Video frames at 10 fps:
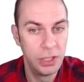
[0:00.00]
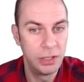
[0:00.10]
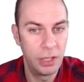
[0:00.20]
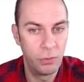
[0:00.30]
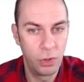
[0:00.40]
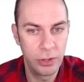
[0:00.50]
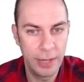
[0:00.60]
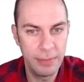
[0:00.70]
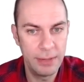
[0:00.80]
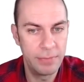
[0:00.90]
Now, what do I
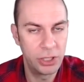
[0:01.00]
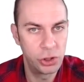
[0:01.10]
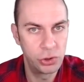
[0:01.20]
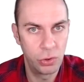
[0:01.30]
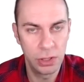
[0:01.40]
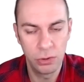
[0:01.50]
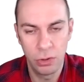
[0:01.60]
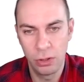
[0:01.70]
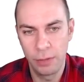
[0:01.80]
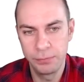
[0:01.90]
mean by short a
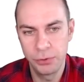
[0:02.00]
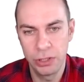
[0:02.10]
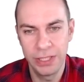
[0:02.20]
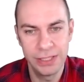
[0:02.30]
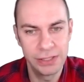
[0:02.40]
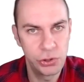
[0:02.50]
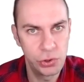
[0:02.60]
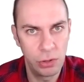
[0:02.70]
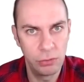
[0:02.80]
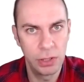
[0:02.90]
call option? He
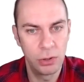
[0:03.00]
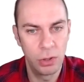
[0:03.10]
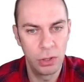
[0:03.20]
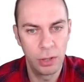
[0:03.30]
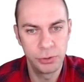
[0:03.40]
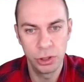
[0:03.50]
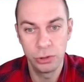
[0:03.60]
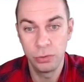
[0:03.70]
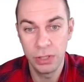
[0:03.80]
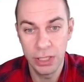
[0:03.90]
sold a call option
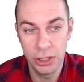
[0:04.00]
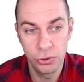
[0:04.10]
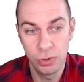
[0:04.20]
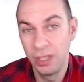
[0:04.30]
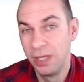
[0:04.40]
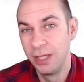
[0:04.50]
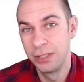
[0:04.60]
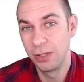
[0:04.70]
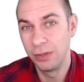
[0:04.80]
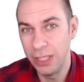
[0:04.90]
to the issuer,
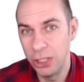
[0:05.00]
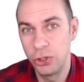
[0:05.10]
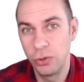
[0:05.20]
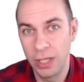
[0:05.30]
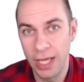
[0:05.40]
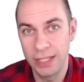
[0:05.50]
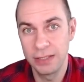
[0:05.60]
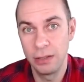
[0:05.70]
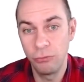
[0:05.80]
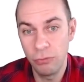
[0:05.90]
so the issuer has
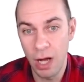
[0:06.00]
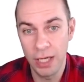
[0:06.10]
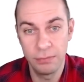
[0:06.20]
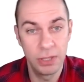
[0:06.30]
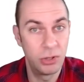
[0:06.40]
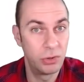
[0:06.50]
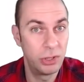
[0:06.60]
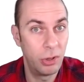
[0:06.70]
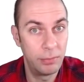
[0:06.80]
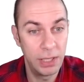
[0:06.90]
the right but not
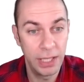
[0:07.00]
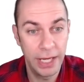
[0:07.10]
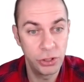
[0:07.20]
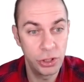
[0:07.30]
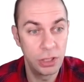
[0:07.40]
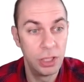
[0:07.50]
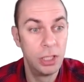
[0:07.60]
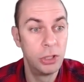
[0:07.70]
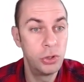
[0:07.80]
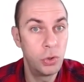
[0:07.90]
the obligation
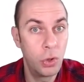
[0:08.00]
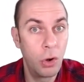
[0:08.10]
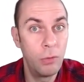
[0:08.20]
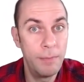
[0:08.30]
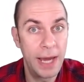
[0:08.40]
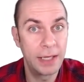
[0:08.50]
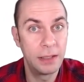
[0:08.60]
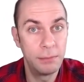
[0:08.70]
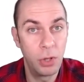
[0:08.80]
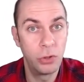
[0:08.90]
to call back
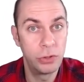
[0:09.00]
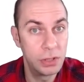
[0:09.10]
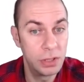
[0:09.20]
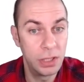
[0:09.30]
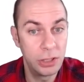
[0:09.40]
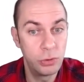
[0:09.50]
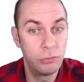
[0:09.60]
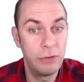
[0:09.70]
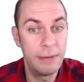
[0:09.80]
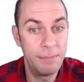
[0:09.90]
the bond early, to
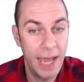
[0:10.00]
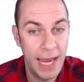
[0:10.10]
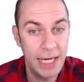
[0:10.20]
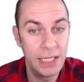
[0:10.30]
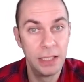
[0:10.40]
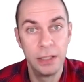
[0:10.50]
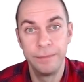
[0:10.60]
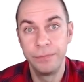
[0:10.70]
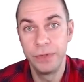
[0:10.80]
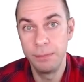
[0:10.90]
repay
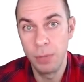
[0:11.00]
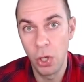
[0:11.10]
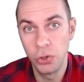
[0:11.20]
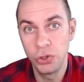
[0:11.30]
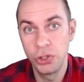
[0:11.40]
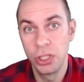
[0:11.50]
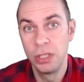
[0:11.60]
the bond